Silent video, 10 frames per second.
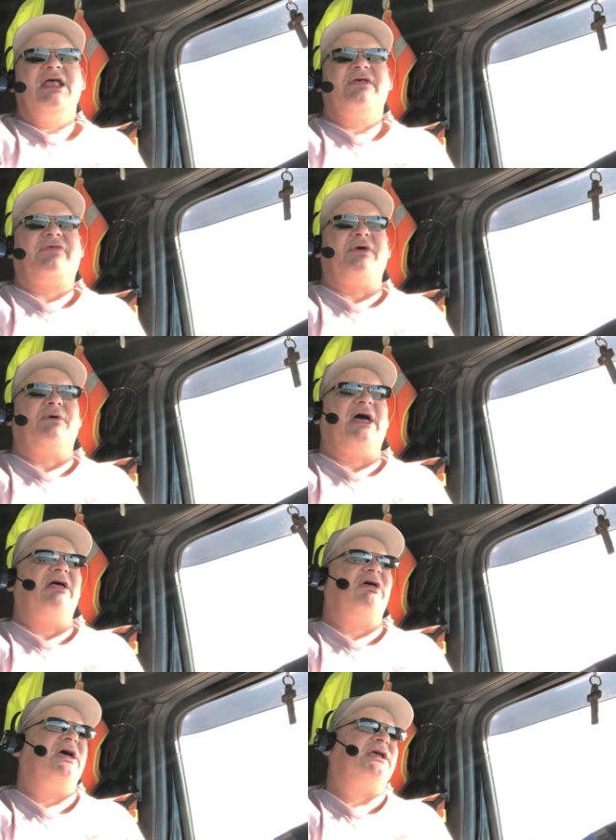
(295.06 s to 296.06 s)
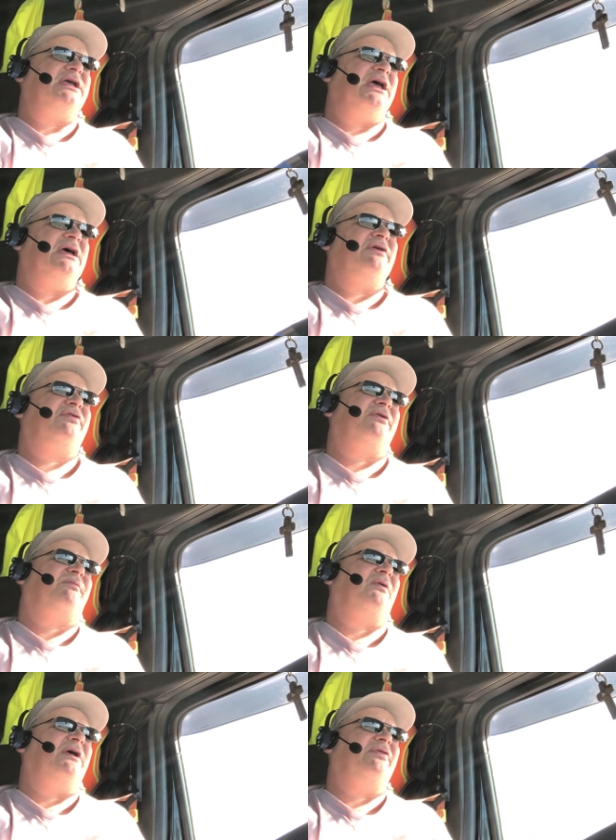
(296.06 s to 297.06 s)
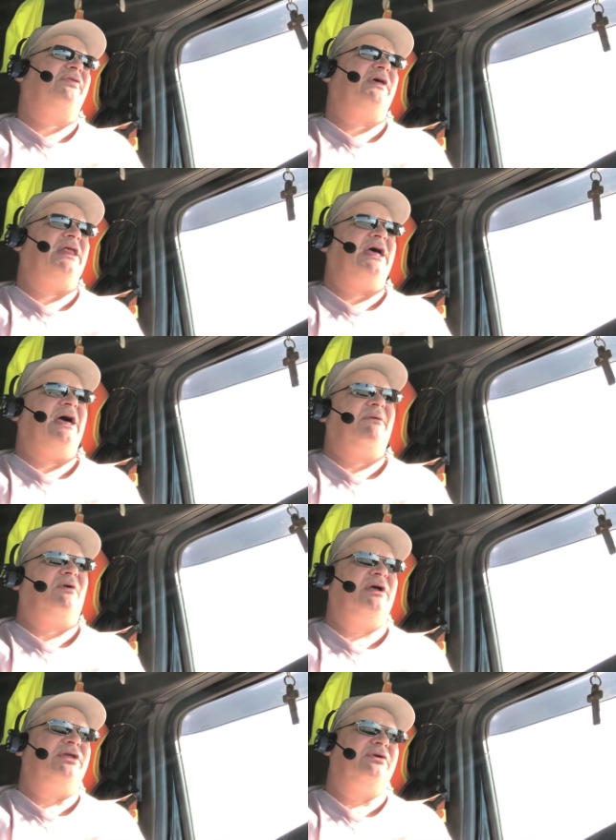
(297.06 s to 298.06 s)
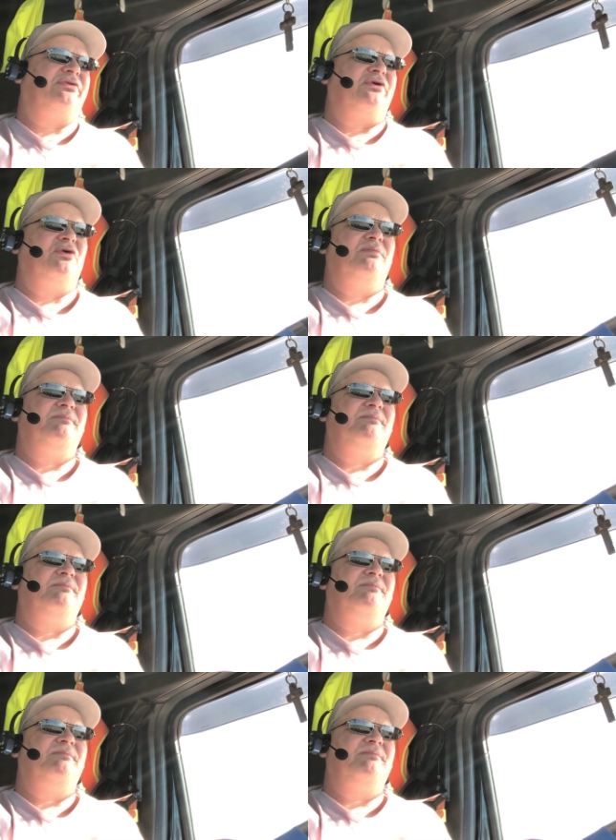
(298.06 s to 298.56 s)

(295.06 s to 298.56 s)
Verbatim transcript: See, what I like is the friends that I have on YouTube